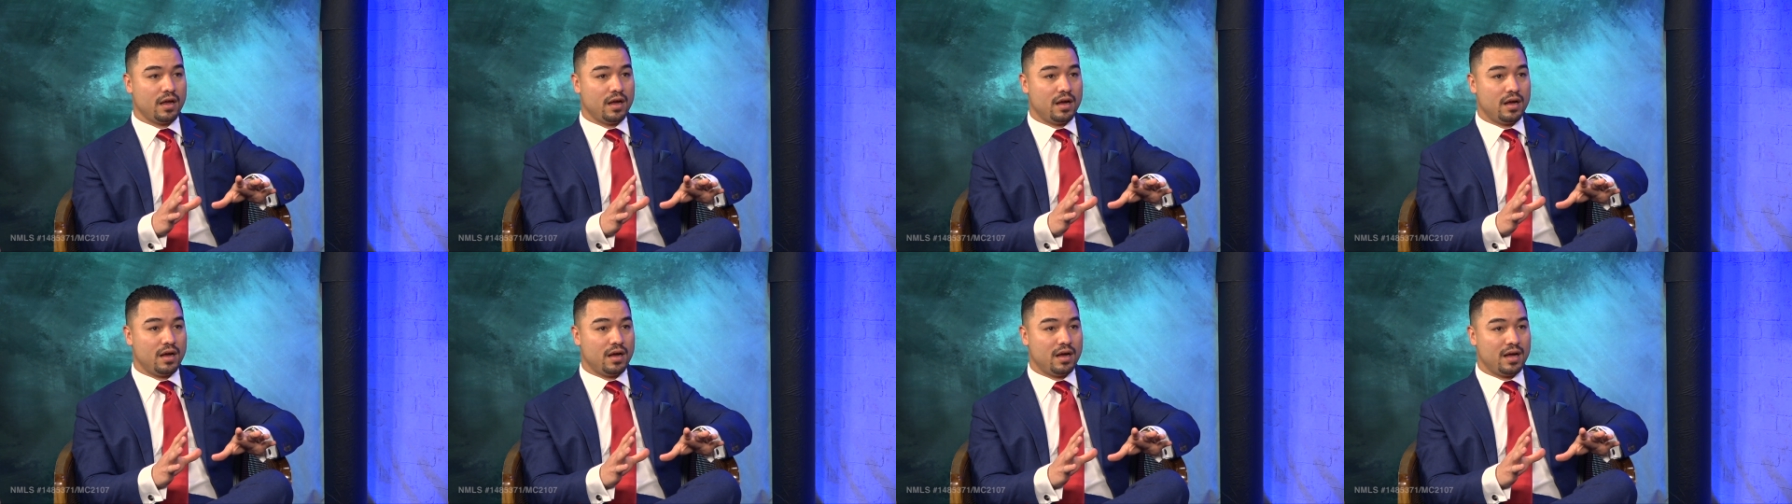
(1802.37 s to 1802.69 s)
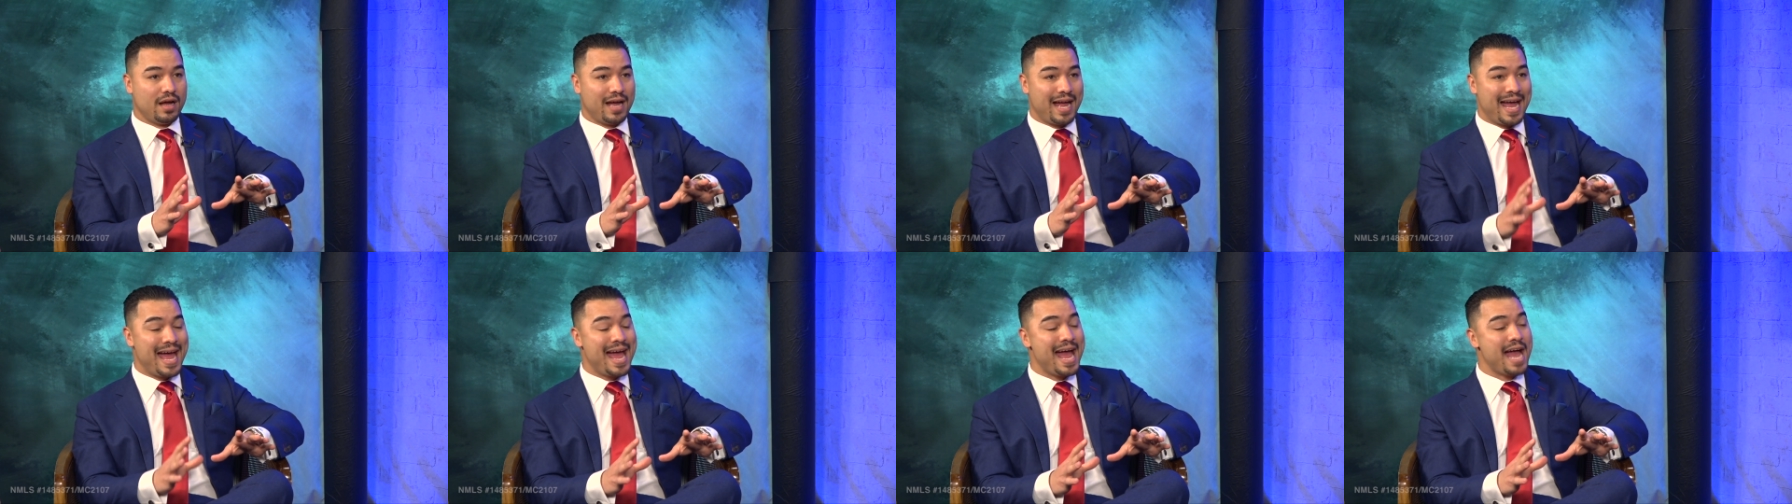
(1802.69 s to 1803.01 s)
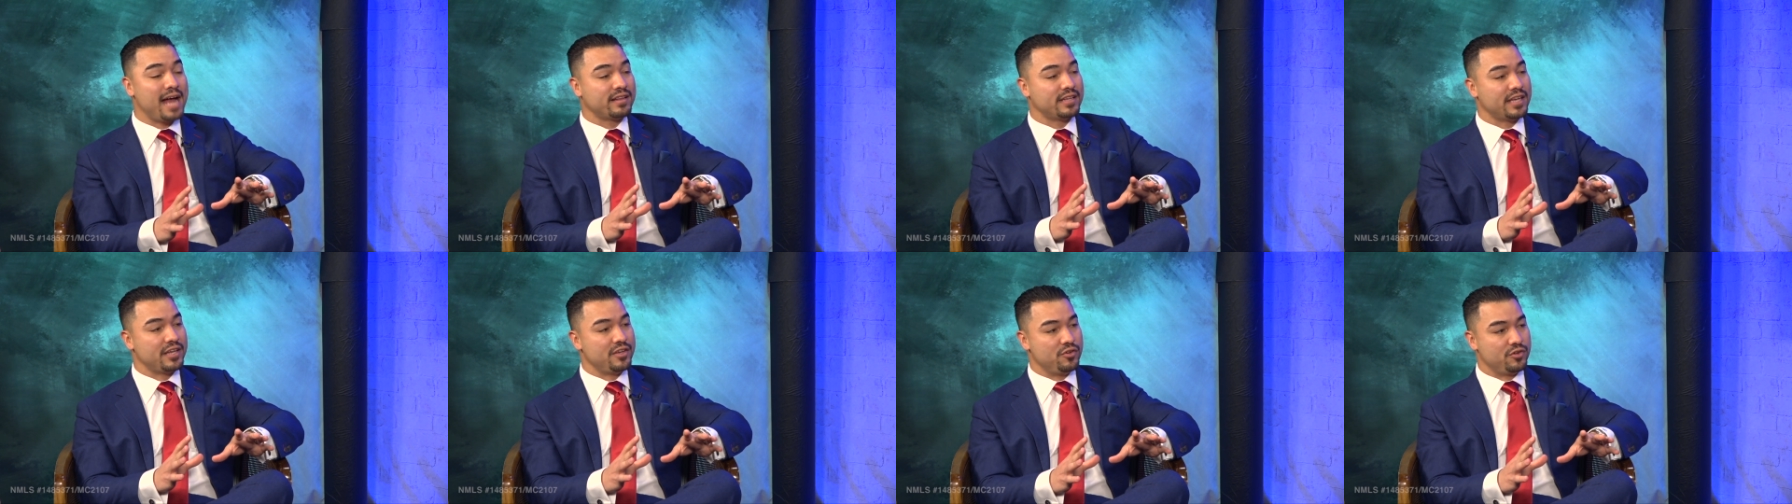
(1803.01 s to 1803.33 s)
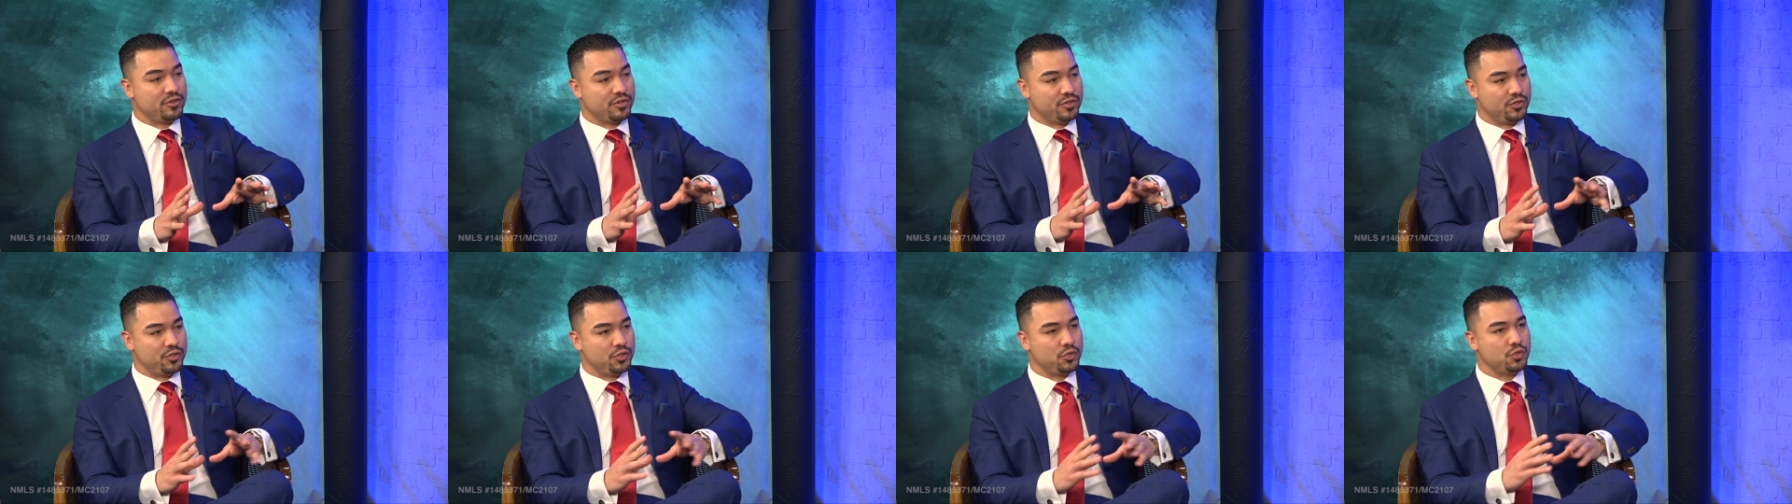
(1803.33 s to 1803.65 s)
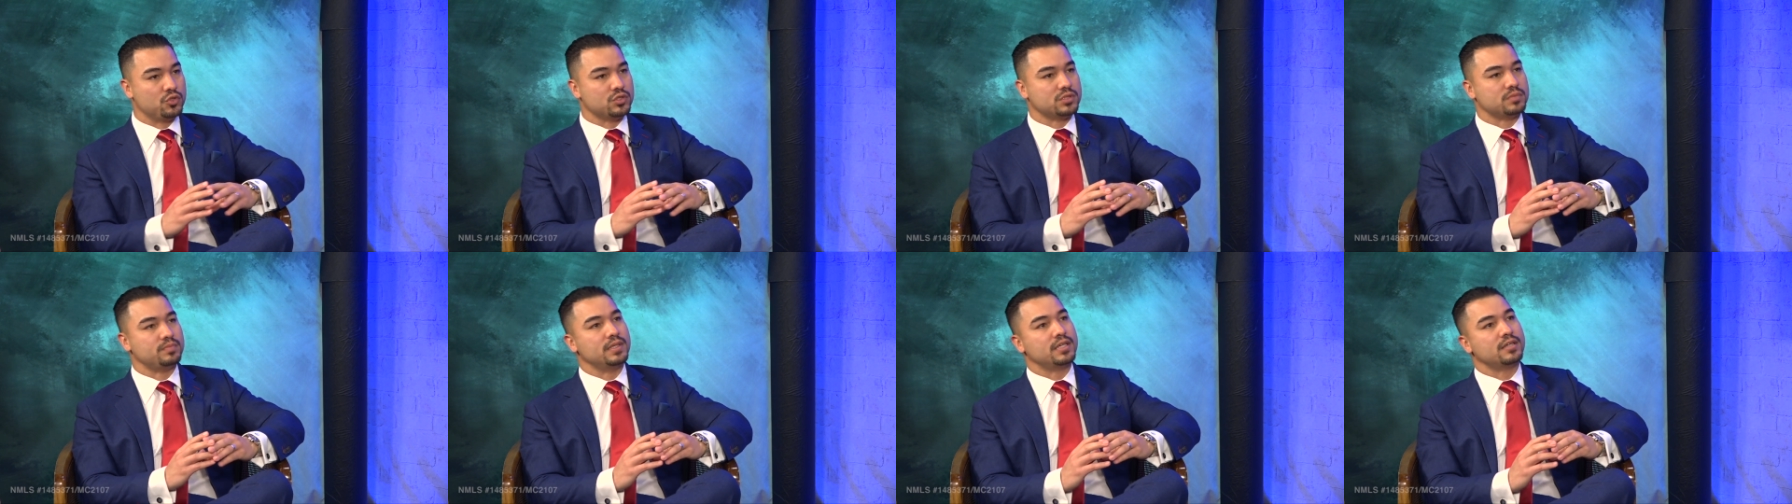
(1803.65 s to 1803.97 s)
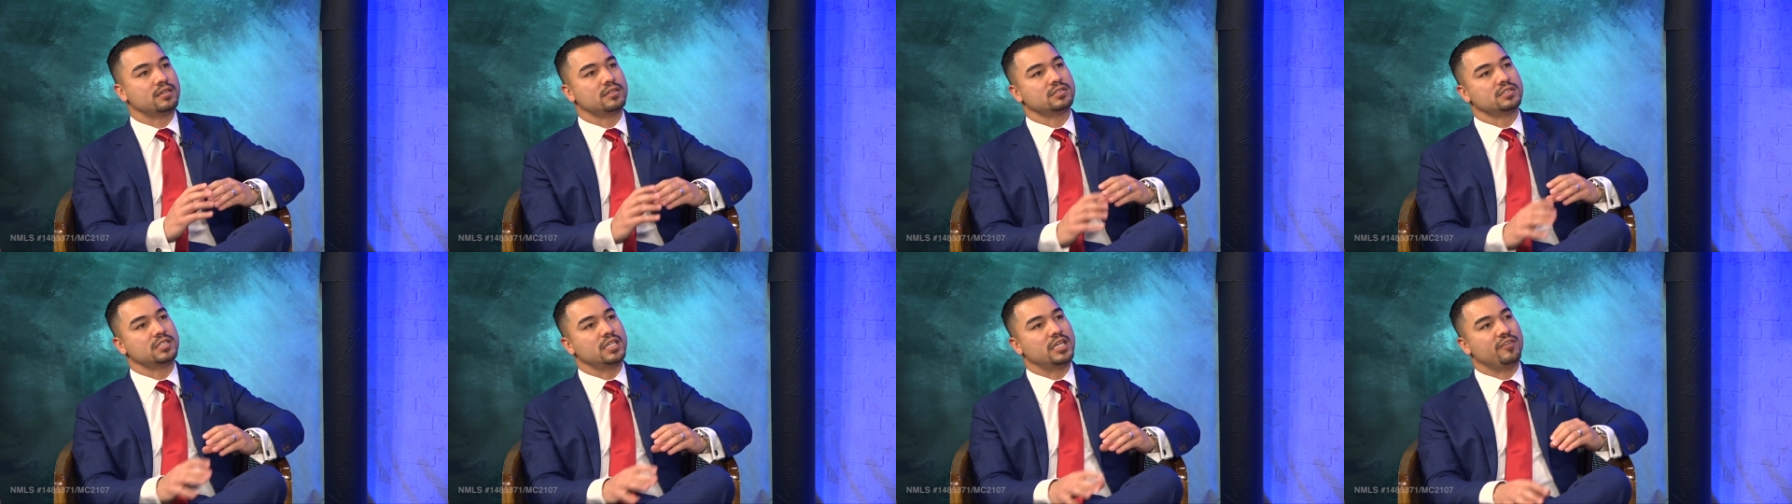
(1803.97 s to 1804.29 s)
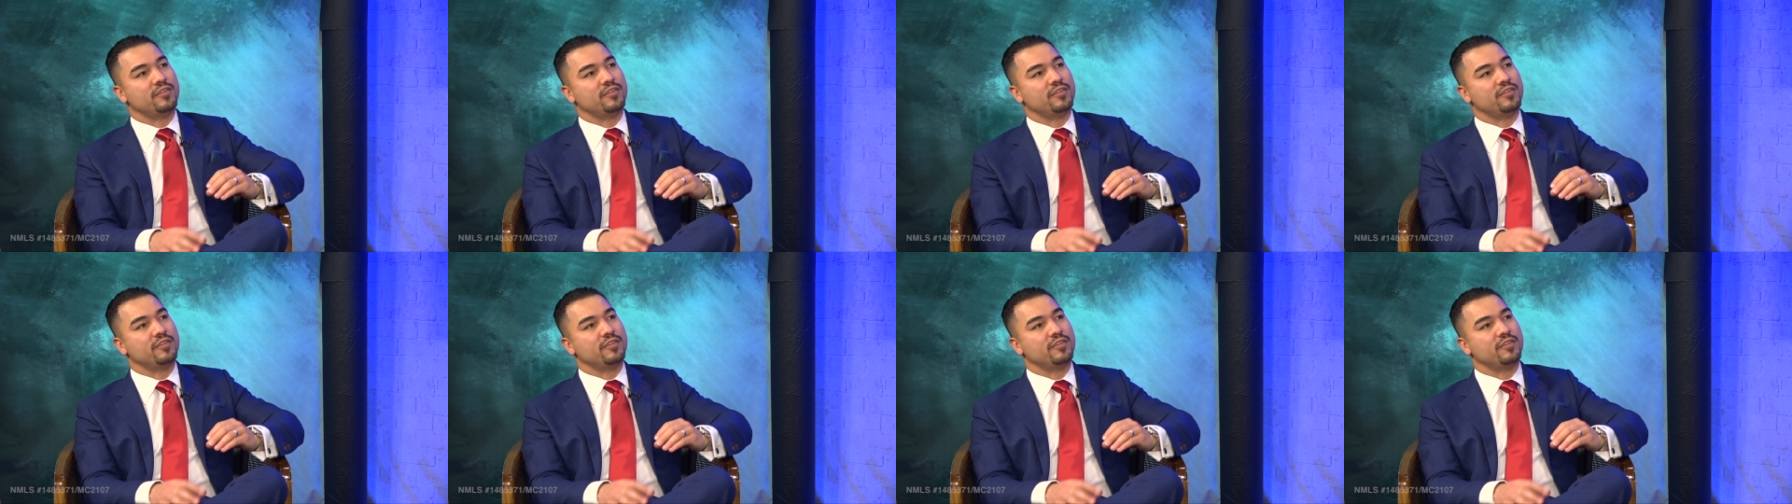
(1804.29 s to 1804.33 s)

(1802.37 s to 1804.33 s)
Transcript: hack that you could use, because